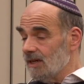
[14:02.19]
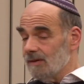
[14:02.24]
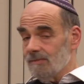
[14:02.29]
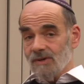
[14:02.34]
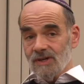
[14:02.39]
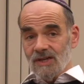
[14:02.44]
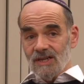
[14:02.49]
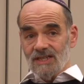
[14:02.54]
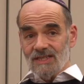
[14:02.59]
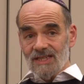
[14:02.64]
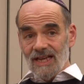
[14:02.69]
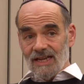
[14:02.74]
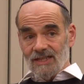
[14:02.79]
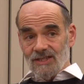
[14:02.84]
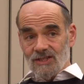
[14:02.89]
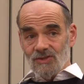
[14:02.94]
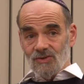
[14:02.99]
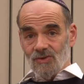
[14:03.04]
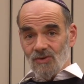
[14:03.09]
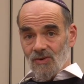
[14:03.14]
because I
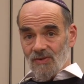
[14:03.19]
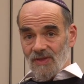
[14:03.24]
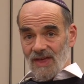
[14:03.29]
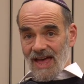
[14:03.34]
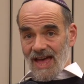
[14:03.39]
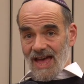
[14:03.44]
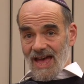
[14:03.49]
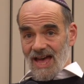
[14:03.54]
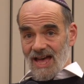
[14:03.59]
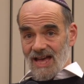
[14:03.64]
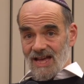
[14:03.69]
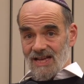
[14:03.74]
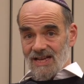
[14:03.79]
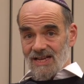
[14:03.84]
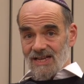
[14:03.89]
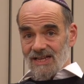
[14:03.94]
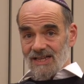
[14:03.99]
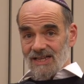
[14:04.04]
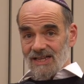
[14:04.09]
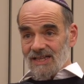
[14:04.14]
saw there
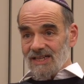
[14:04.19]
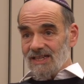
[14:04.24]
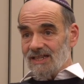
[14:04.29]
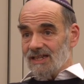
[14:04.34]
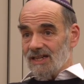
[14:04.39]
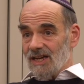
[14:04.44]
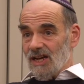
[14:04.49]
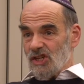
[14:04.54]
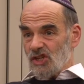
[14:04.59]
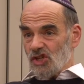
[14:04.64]
a